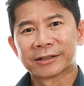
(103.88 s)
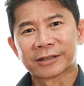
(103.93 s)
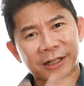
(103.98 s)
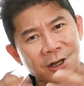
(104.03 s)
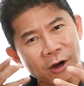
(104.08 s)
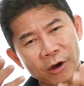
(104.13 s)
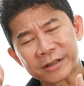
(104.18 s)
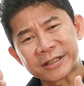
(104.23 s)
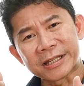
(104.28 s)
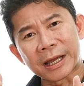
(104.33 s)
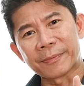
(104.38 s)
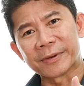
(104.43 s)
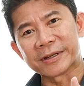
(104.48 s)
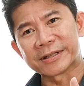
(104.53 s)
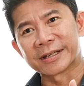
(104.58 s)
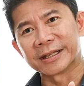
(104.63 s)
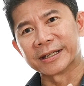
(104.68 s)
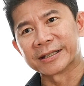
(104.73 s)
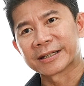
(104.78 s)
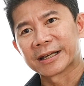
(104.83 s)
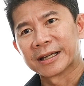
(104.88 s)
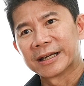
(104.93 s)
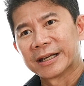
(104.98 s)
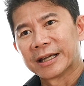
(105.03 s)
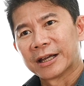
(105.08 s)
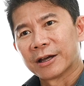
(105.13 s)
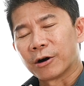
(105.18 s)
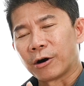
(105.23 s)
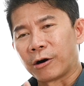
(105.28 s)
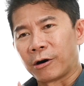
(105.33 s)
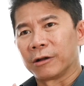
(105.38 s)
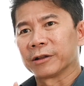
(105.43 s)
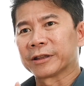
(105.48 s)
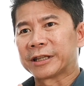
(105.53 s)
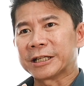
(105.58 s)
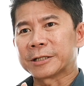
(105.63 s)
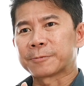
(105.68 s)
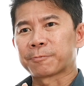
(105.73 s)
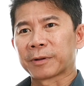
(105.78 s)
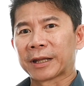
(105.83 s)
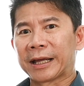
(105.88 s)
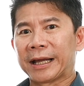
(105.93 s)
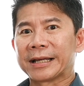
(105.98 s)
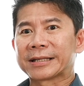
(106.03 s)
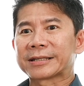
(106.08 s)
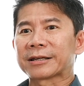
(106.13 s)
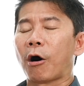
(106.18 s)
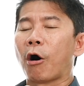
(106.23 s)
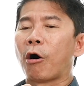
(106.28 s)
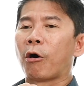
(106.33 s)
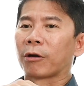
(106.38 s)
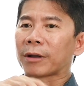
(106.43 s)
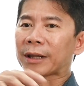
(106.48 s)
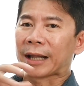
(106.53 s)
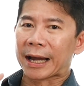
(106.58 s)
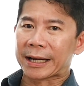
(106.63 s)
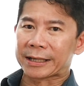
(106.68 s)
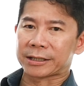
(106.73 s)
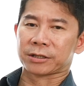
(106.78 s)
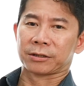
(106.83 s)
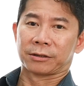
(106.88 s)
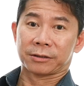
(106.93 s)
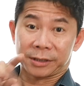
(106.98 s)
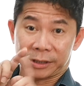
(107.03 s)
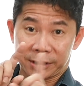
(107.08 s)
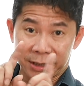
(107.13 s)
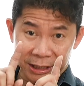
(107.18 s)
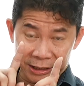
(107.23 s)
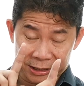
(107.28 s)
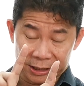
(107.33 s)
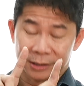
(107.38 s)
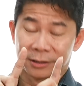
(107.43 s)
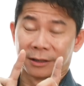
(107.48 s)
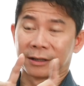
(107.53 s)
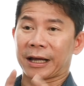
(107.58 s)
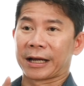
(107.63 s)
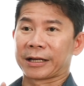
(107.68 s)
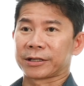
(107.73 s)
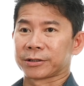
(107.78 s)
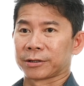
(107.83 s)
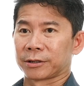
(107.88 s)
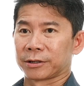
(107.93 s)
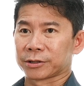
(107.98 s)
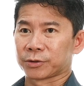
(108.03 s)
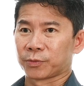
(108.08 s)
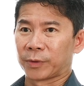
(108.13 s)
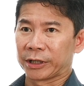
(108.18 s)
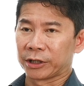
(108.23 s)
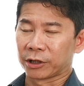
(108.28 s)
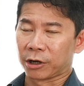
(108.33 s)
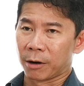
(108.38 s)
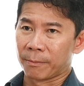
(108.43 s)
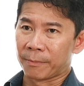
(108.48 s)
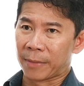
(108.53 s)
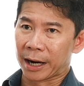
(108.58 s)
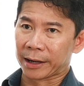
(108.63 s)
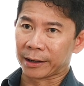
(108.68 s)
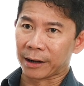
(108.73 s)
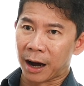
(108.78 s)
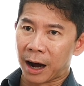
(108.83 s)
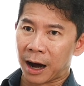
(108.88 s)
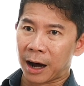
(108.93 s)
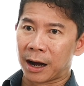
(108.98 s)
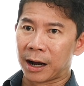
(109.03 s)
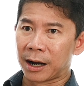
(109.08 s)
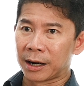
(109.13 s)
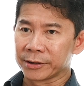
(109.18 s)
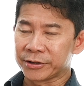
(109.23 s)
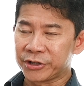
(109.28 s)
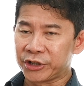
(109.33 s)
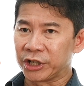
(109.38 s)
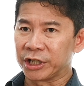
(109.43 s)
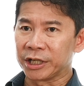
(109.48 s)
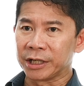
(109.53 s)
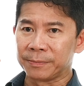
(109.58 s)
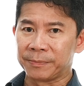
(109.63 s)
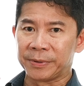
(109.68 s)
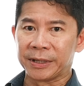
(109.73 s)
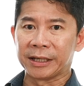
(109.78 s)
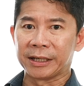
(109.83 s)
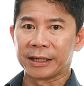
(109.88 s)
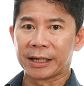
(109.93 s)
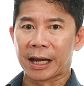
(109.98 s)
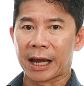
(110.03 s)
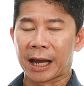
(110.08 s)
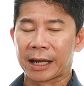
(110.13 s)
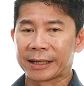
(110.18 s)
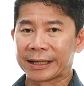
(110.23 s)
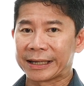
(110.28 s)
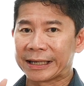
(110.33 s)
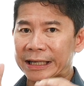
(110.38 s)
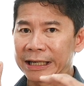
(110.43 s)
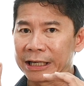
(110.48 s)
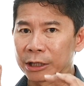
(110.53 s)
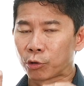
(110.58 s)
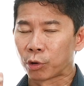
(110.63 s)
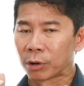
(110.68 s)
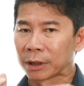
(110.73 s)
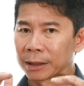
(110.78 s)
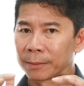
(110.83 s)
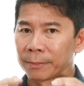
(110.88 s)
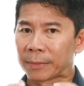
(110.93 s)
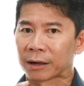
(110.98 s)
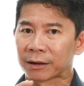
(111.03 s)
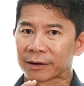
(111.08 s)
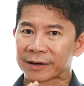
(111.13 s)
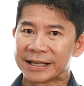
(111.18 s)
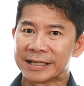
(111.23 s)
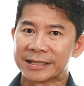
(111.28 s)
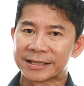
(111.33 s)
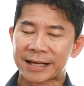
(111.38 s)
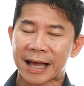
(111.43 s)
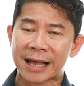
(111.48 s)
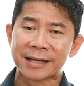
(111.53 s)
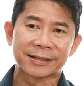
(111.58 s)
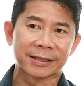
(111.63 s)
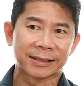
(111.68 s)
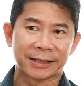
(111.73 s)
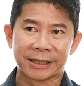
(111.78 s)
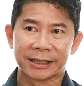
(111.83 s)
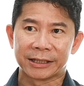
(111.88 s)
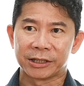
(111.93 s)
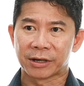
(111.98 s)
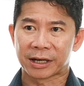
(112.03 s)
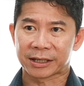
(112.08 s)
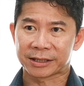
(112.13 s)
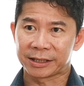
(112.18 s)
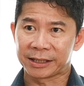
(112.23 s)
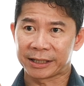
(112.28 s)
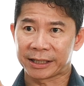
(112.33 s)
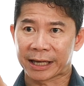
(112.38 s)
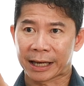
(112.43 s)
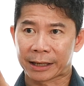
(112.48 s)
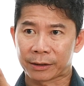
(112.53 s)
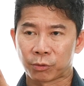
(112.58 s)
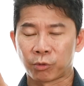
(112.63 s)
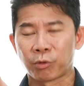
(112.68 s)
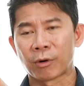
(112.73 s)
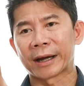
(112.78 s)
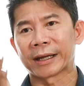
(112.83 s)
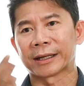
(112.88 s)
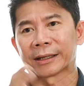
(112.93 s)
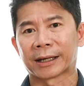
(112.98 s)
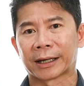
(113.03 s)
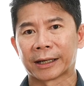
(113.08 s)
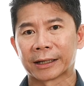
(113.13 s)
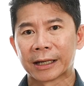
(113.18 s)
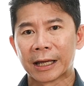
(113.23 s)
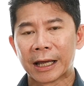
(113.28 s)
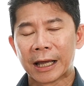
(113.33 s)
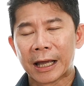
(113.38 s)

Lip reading: So the concept is this. All displays or light source, digital light source, when you combine RGB at the equal amount of intensity, you actually get white light.